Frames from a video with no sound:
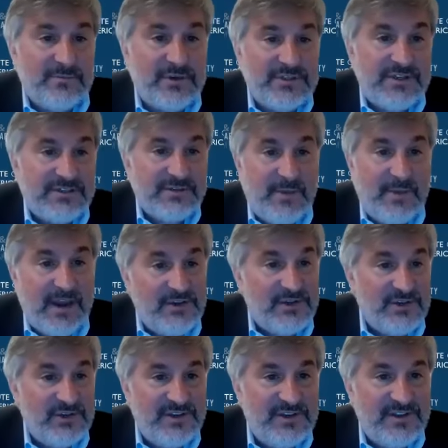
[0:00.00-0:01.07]

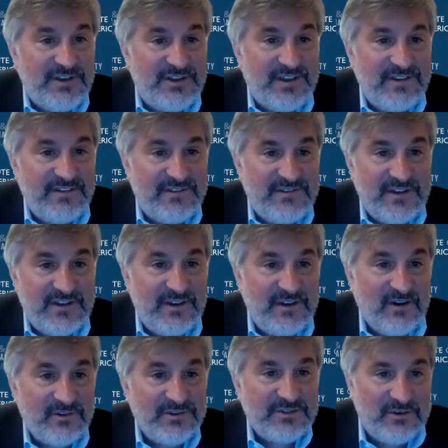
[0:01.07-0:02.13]
participation and see
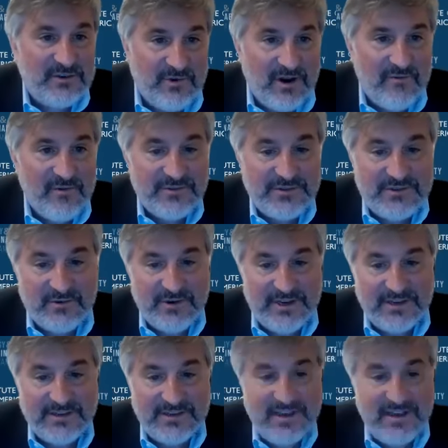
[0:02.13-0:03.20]
also where everyone's
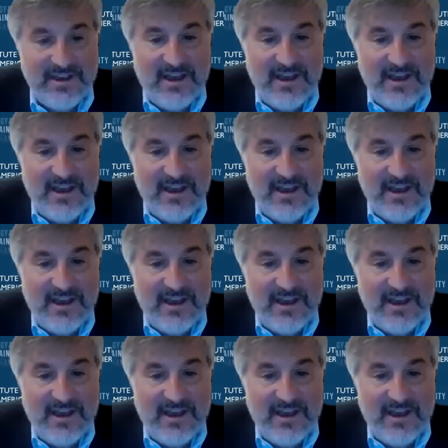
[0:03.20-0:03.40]
joining us,